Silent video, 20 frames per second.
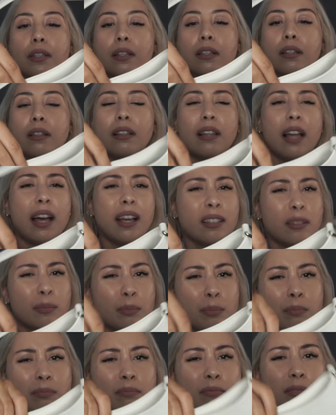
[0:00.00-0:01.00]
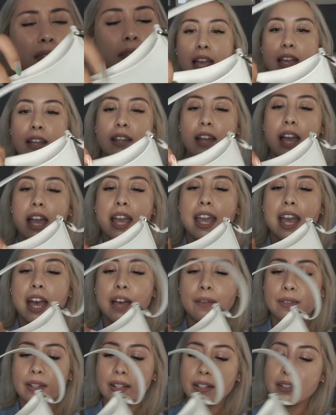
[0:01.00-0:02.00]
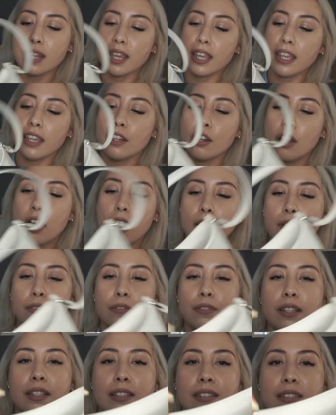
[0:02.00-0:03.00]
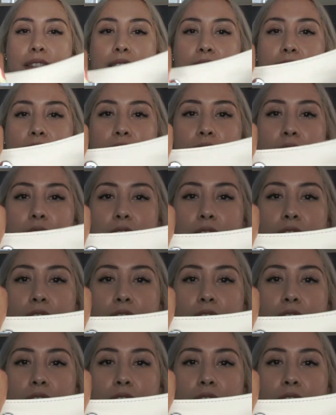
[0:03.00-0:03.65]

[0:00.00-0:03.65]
clasp, and I haven't taken off the sticker.